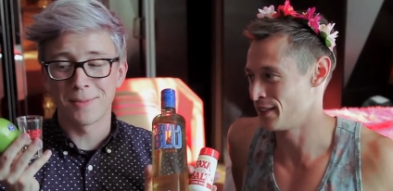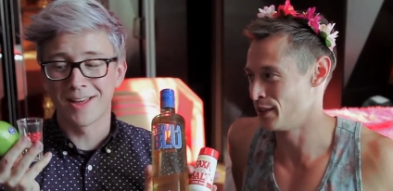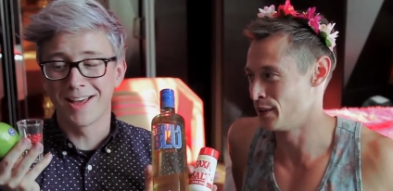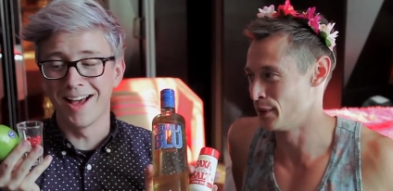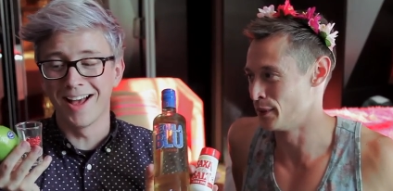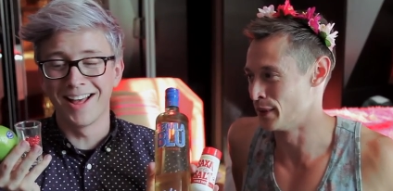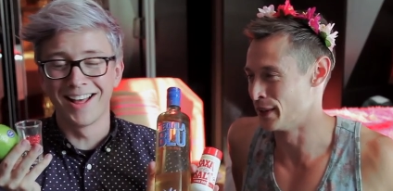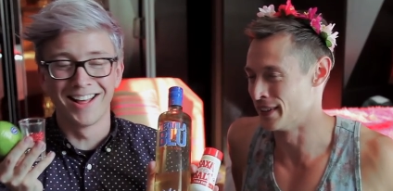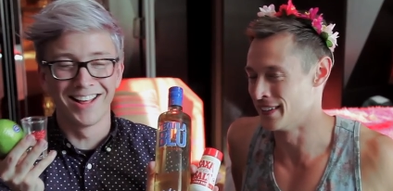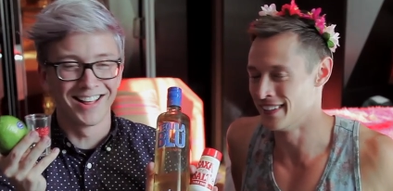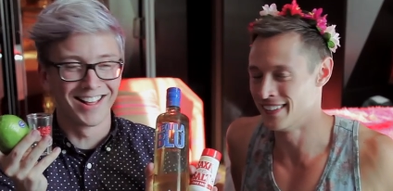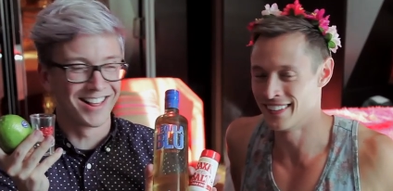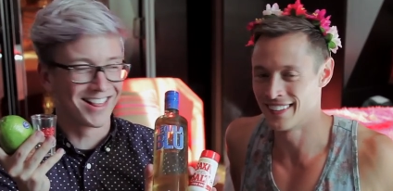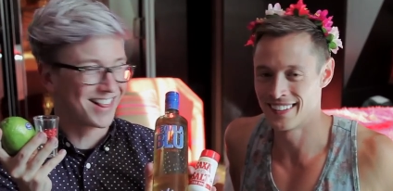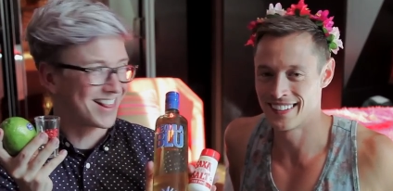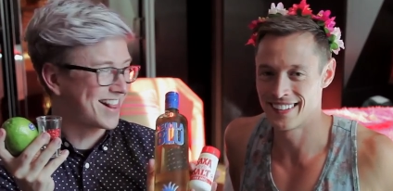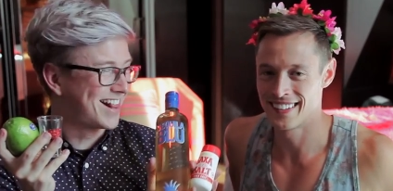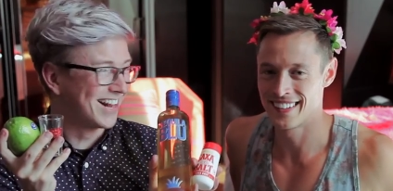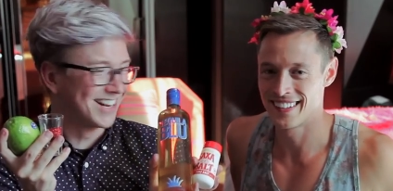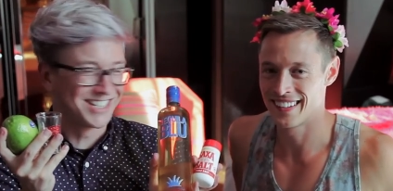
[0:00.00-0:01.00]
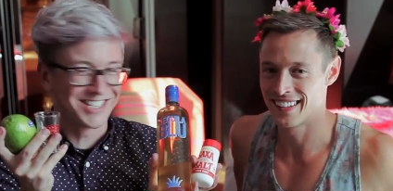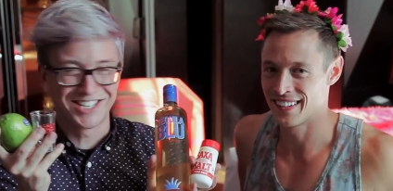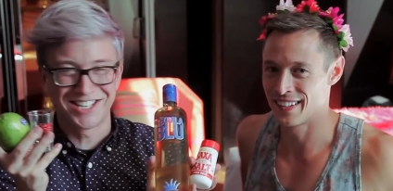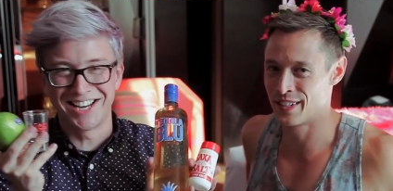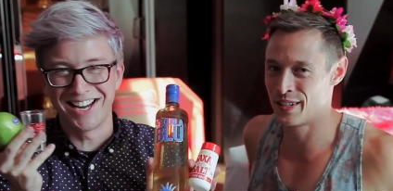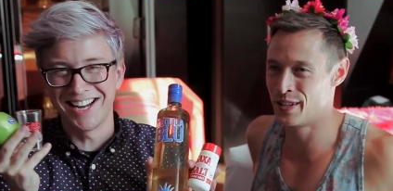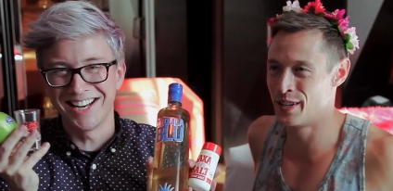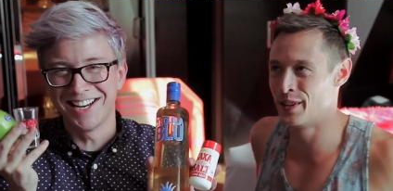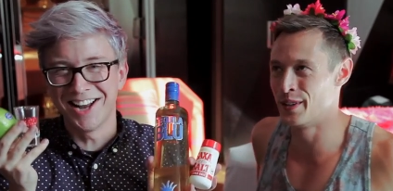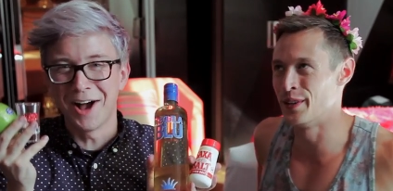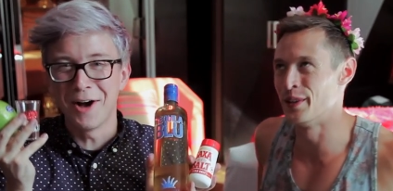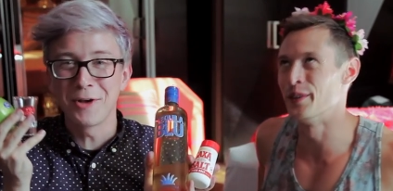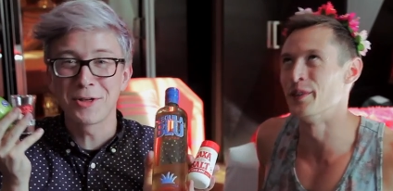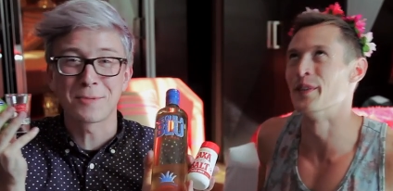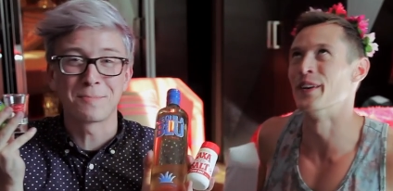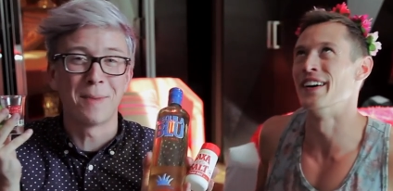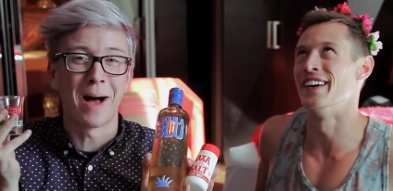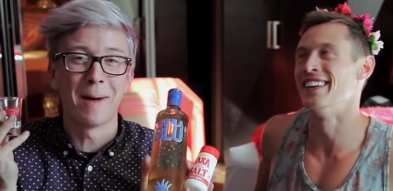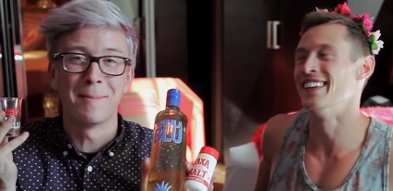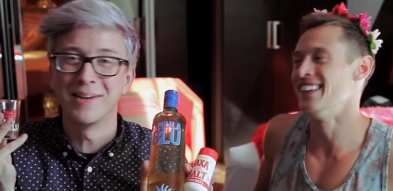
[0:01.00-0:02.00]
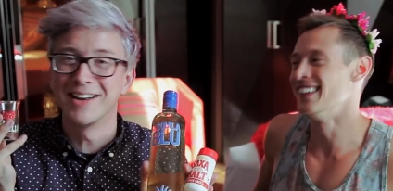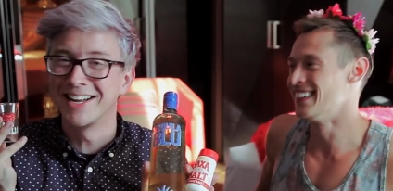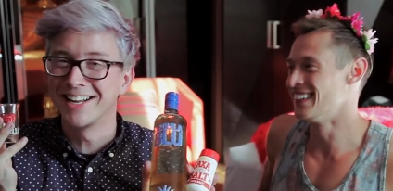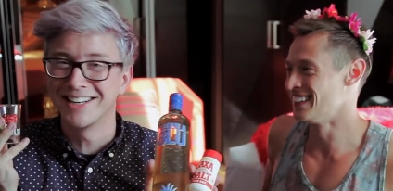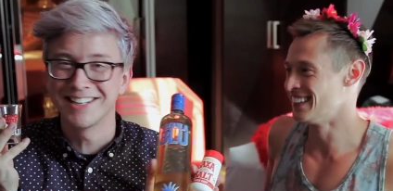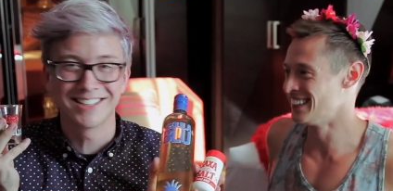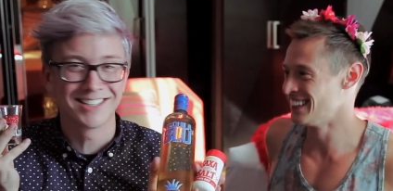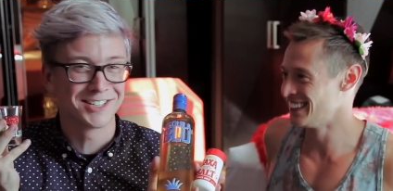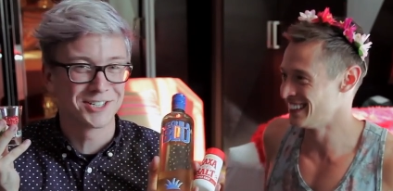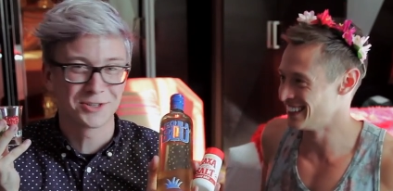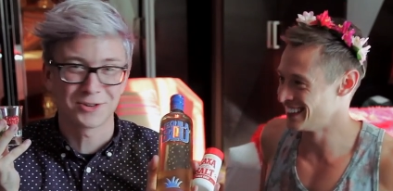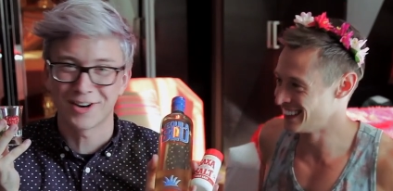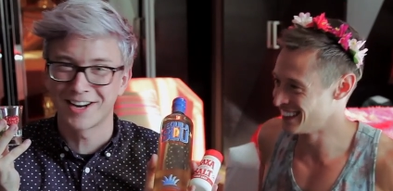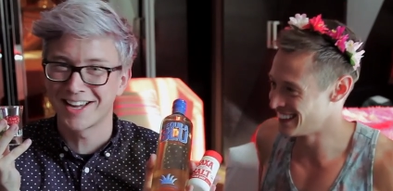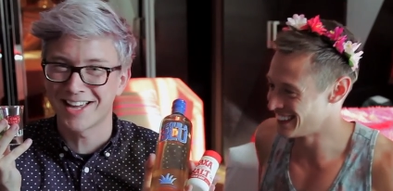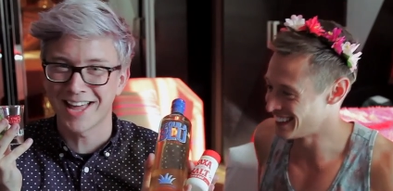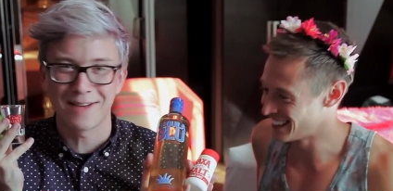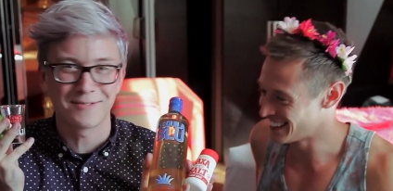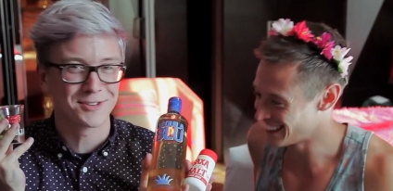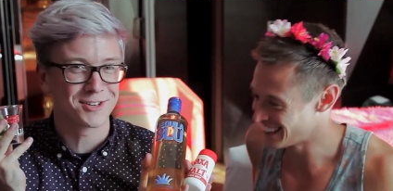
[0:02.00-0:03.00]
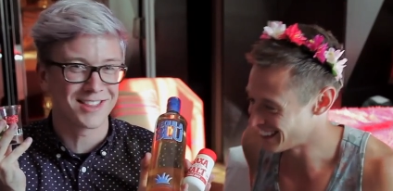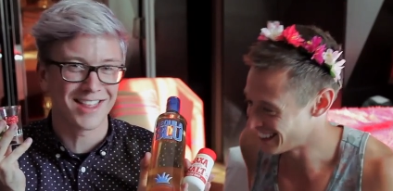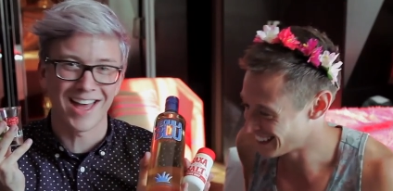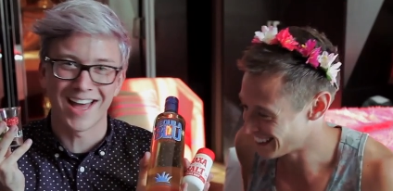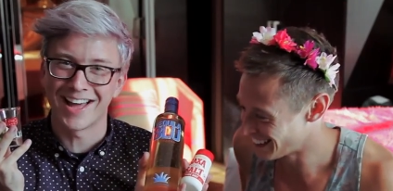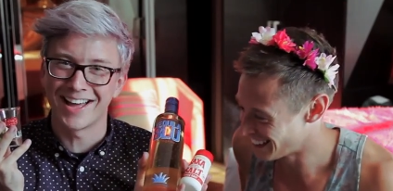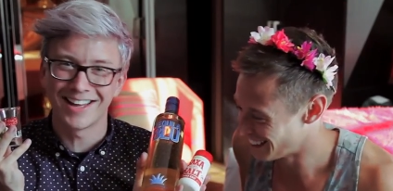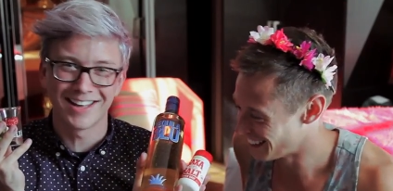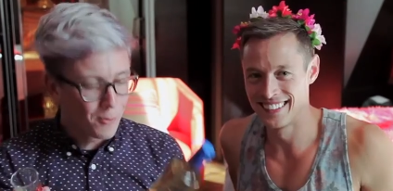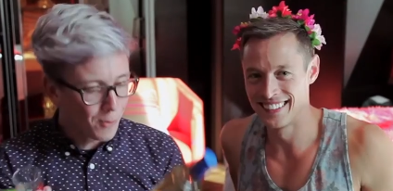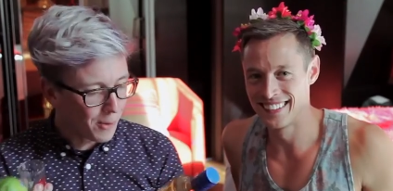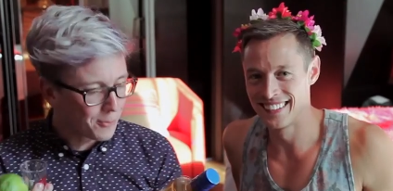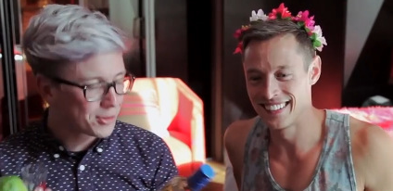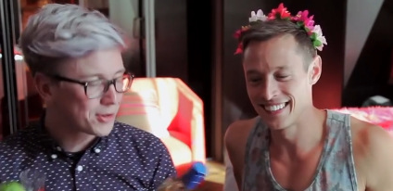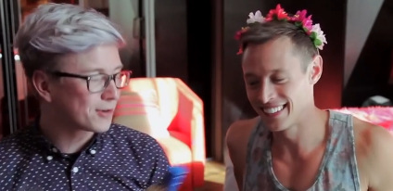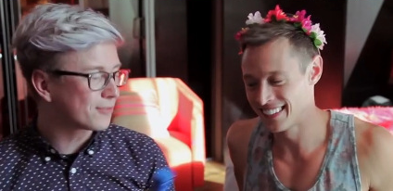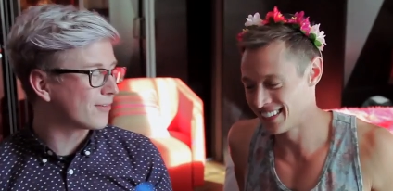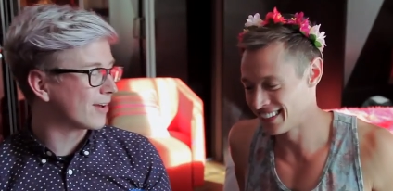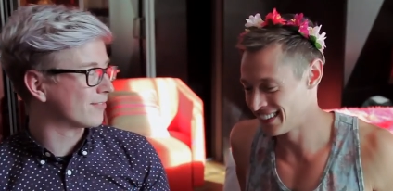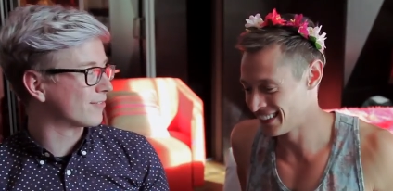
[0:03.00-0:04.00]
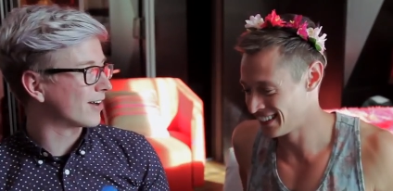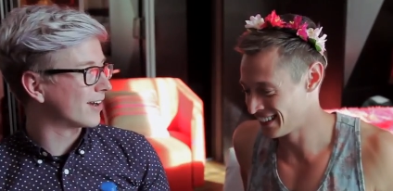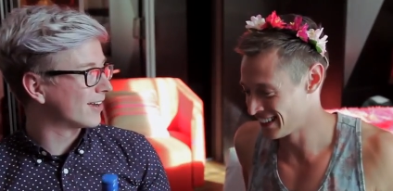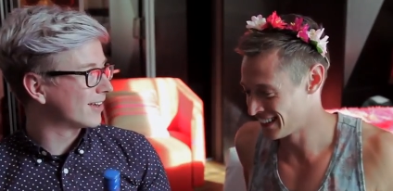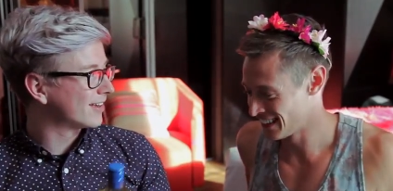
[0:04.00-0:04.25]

Speaker 1: because she, she knows mama needed a drink after that. What was your favorite?